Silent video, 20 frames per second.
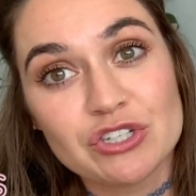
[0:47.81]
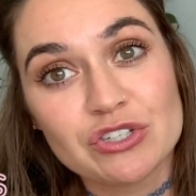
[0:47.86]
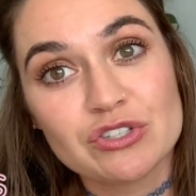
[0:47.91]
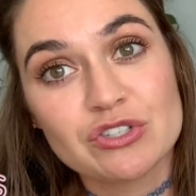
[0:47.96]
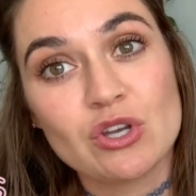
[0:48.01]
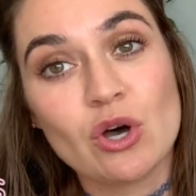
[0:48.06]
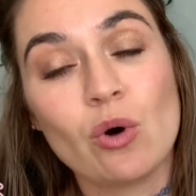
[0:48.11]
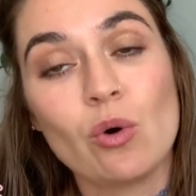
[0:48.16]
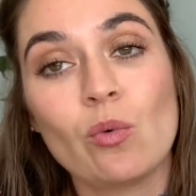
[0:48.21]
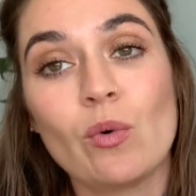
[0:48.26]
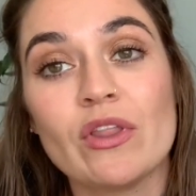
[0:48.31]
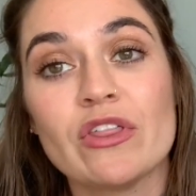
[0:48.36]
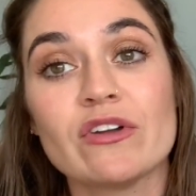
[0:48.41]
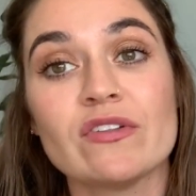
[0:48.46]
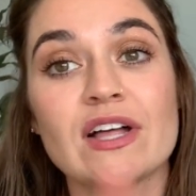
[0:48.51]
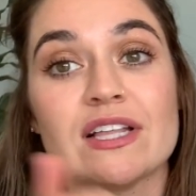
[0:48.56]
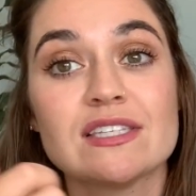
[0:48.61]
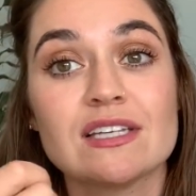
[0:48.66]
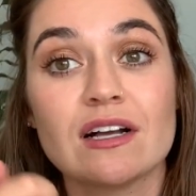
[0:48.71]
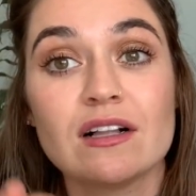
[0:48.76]
So whether
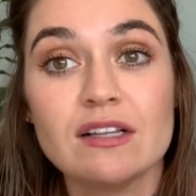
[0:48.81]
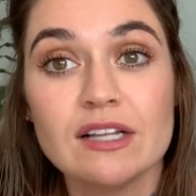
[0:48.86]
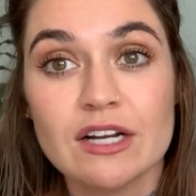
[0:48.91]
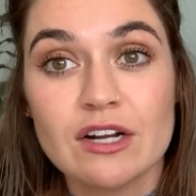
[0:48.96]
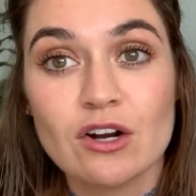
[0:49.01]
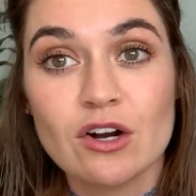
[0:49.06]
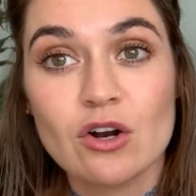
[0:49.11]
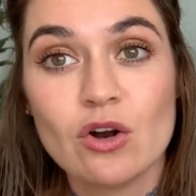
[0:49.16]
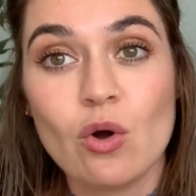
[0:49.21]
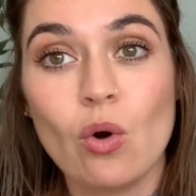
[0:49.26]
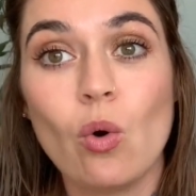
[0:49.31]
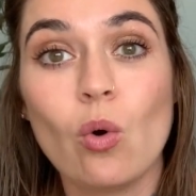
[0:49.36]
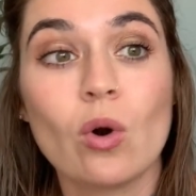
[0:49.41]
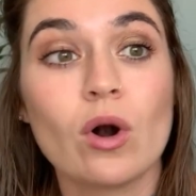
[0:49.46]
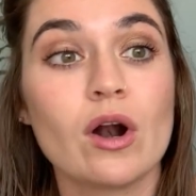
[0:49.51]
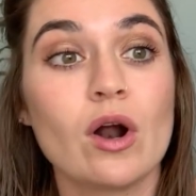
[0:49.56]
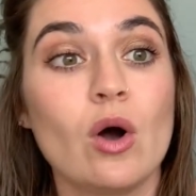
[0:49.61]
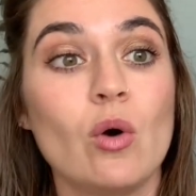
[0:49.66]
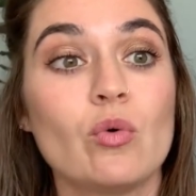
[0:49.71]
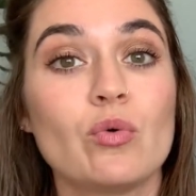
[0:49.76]
that's a clicker
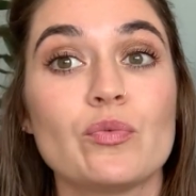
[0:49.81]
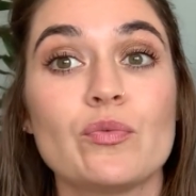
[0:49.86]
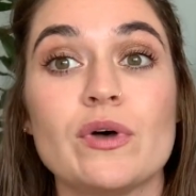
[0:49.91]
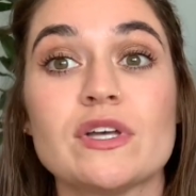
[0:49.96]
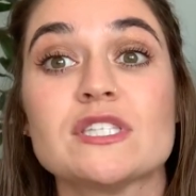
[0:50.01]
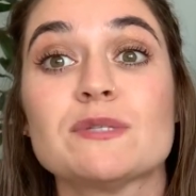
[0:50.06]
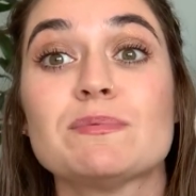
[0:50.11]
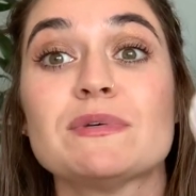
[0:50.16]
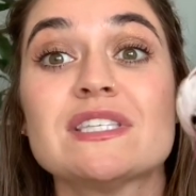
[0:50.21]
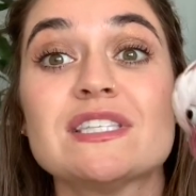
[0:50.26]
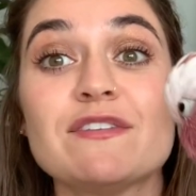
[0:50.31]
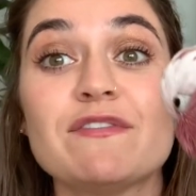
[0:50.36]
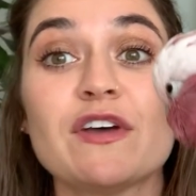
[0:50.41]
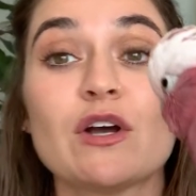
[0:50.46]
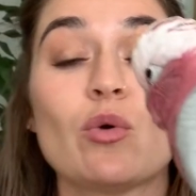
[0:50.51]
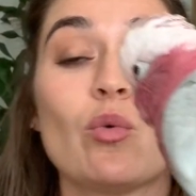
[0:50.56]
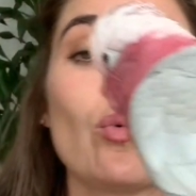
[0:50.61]
or a specific